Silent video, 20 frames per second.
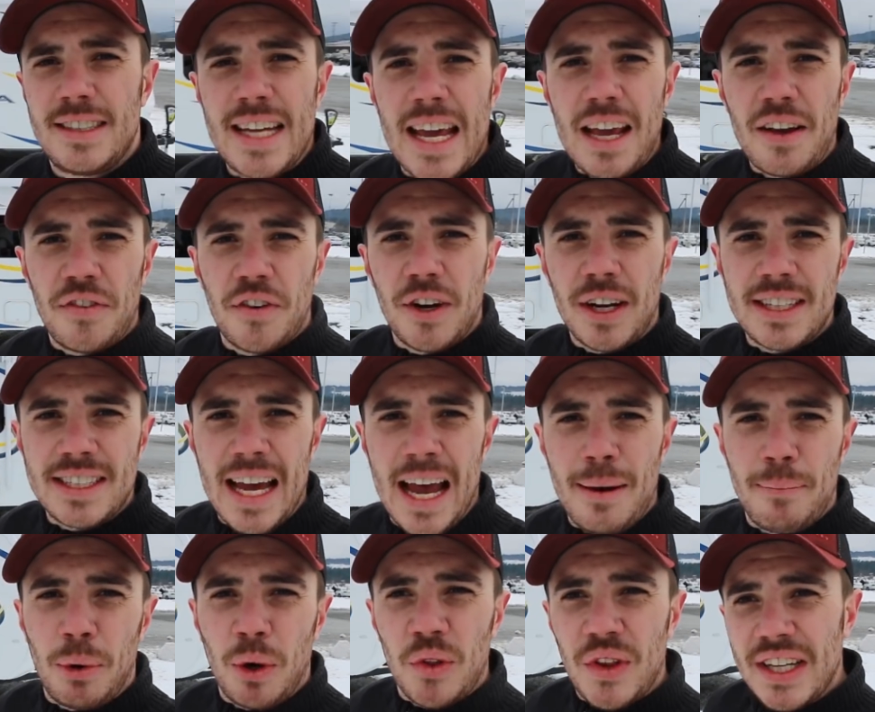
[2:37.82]
Take, for
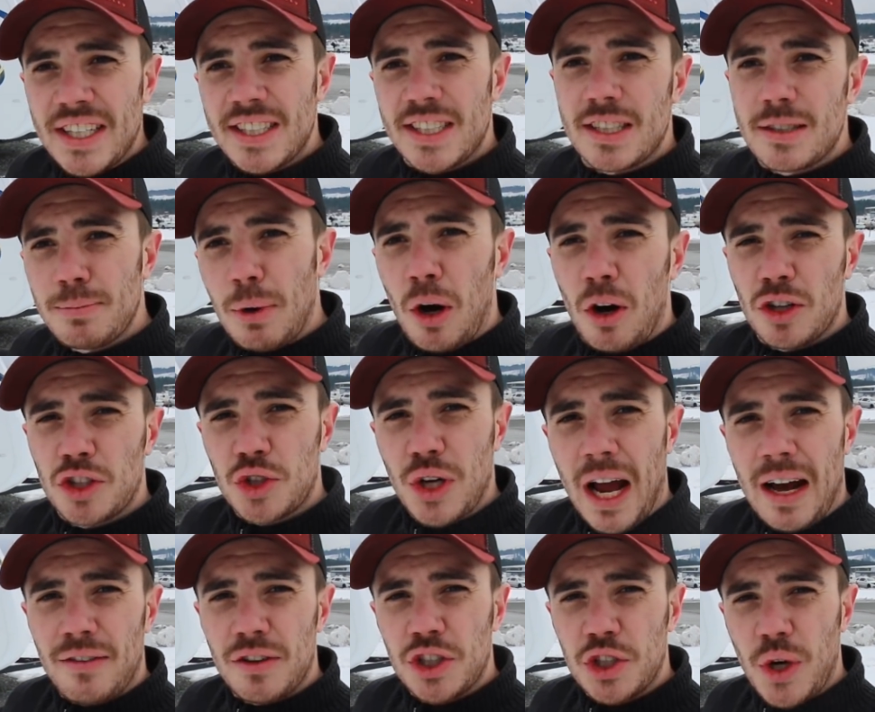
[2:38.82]
example, this small
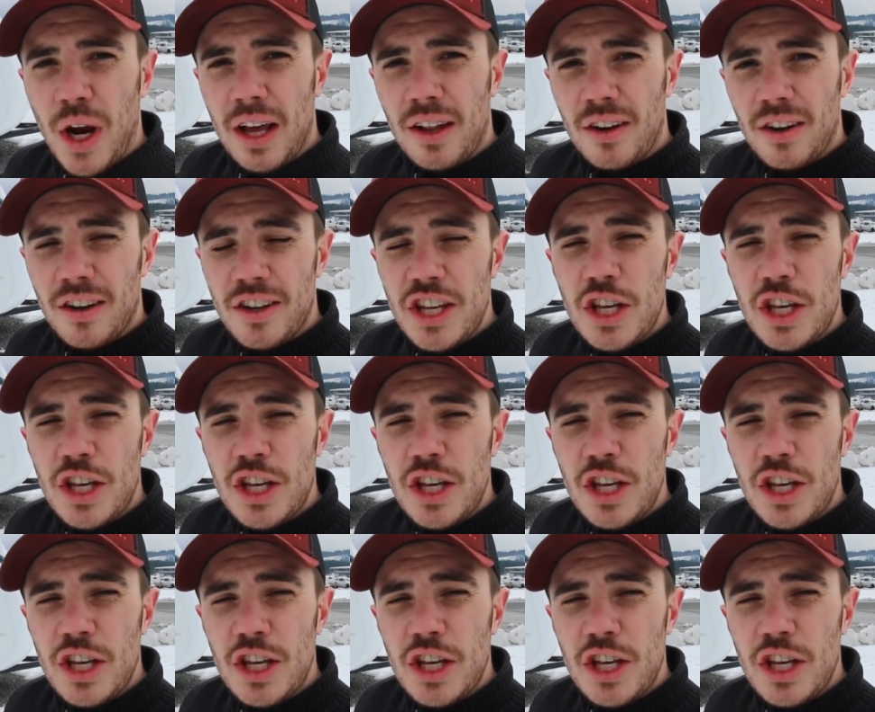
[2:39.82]
travel trailer.